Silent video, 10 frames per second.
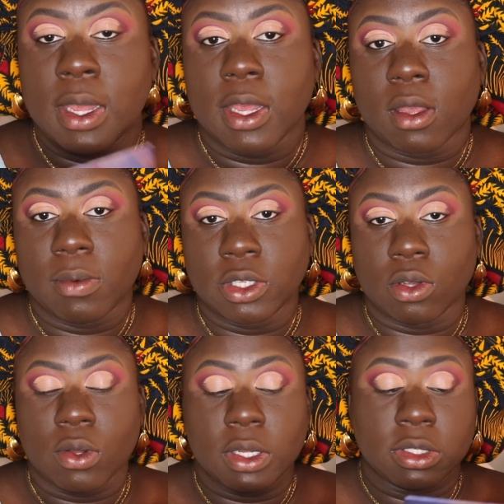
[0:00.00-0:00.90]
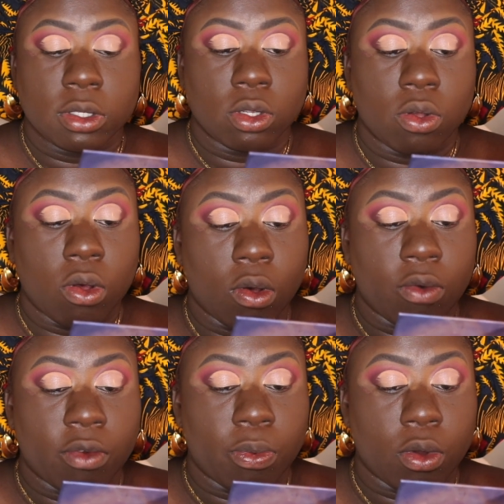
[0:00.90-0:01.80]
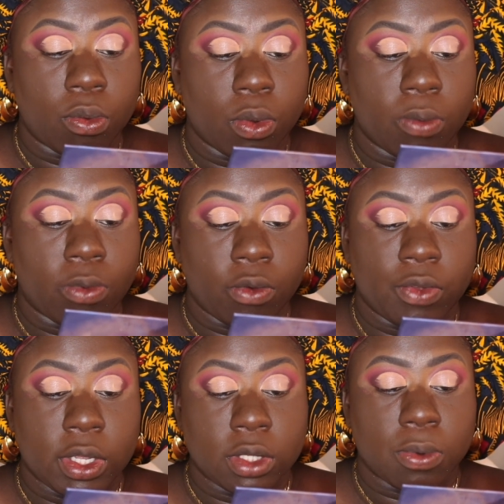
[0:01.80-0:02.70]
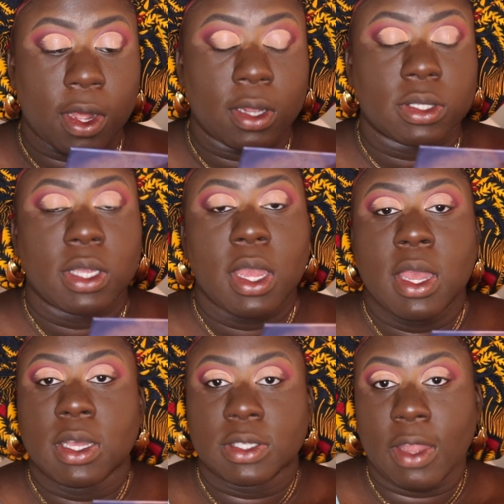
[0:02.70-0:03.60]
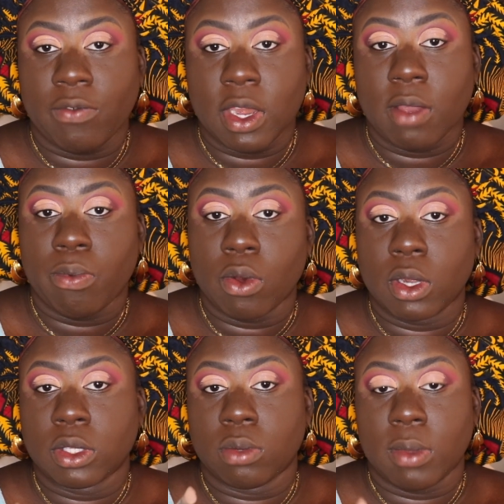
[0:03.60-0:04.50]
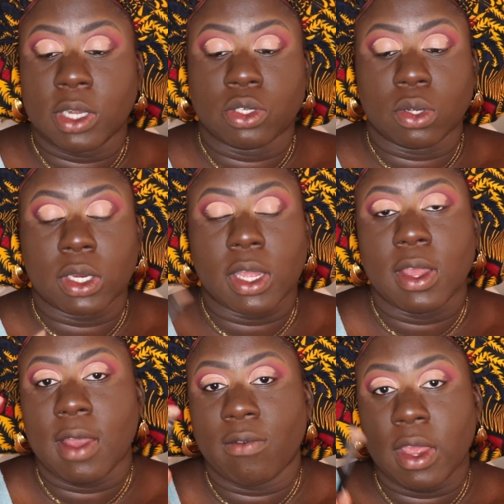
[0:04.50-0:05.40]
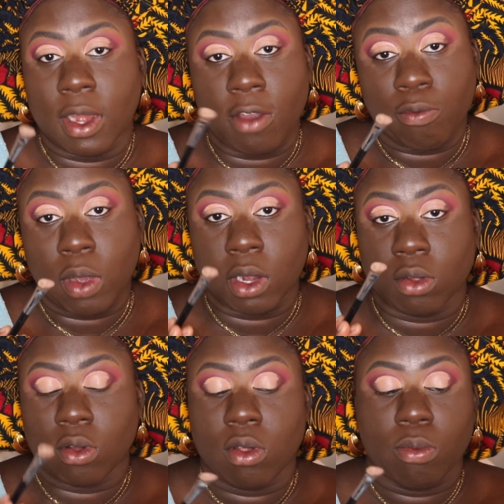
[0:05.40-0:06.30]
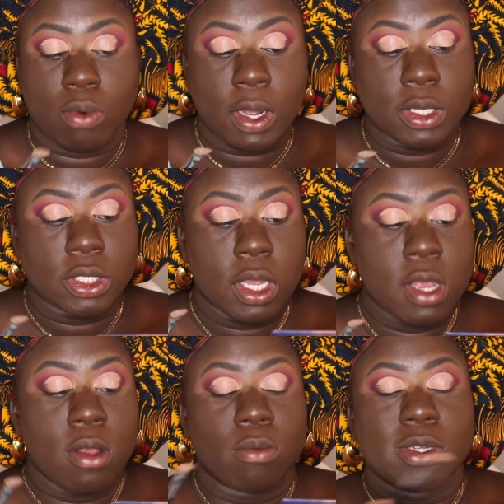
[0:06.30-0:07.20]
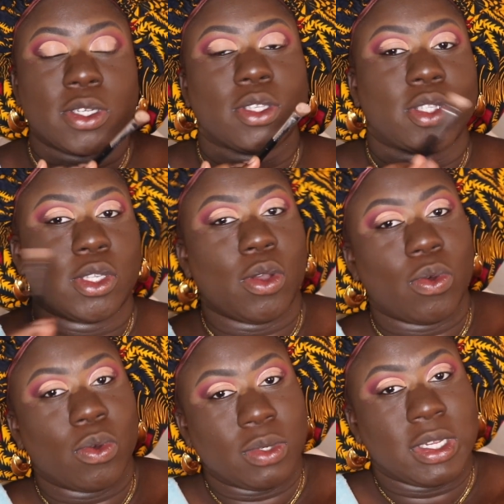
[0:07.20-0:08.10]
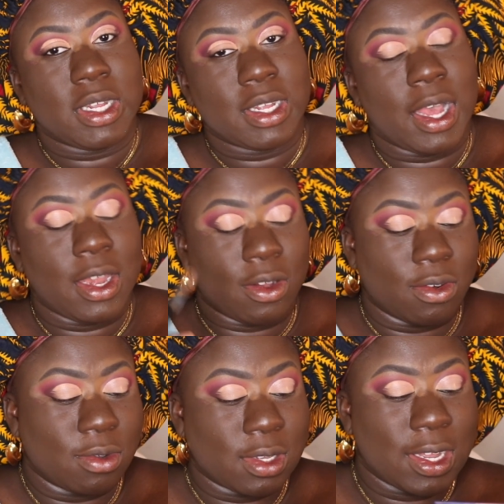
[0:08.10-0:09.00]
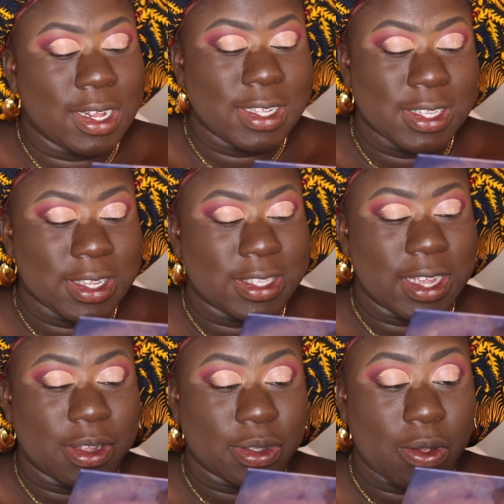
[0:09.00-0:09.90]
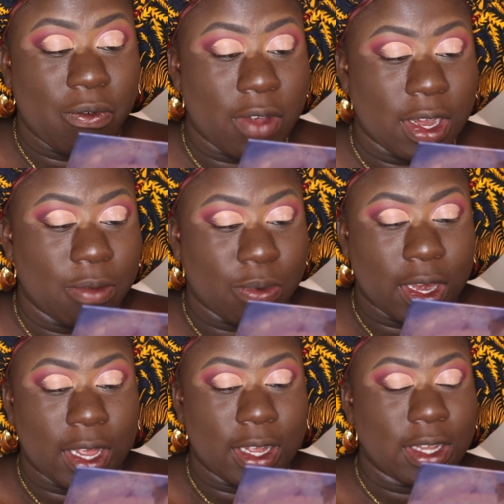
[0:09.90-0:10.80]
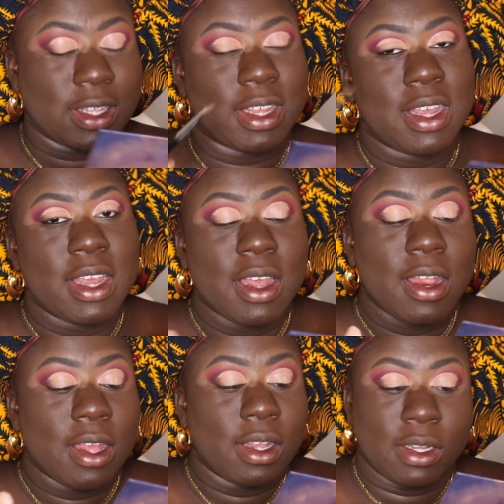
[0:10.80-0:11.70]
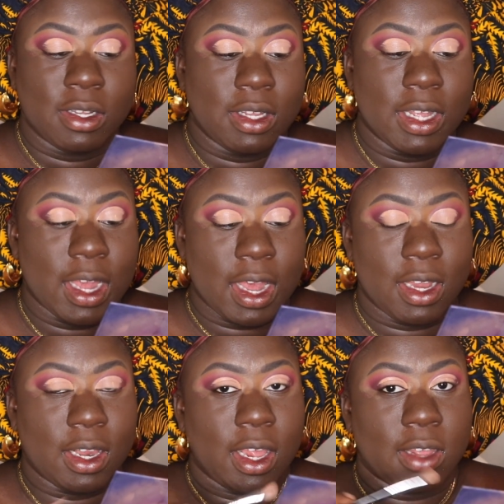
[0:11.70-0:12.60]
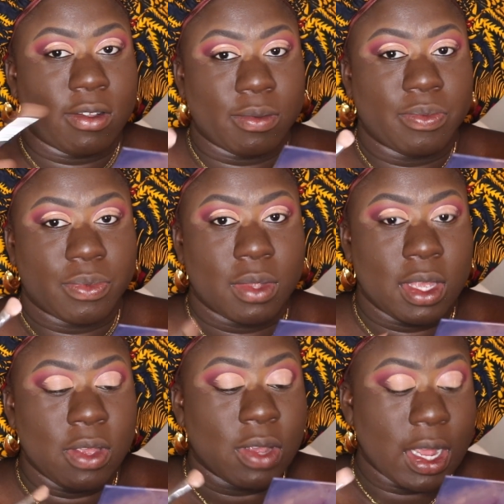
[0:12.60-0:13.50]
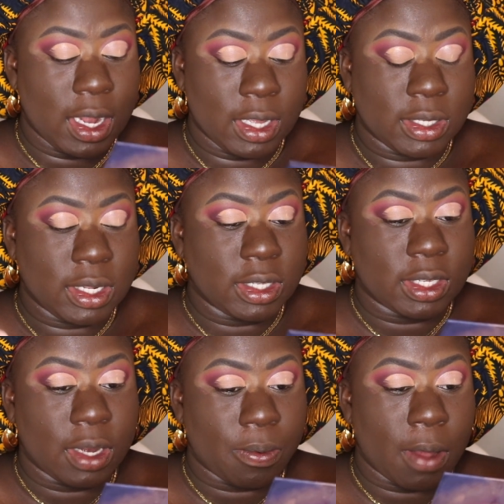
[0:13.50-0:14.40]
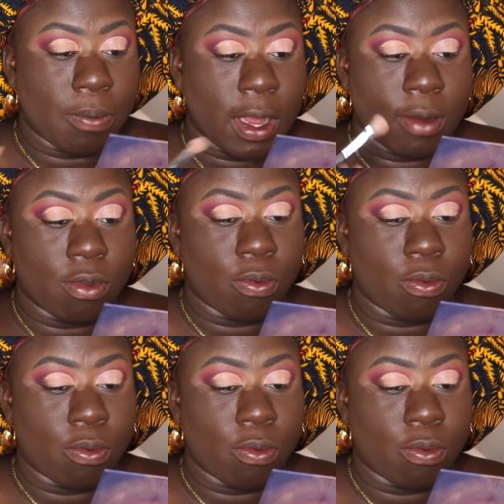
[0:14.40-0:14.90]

It can be so easy to go overboard with both of these products. It's definitely important to make sure that you have enough product on your brush, but just don't OD. I know, it sounds so funny, but like, yeah, like, you can easily slip up by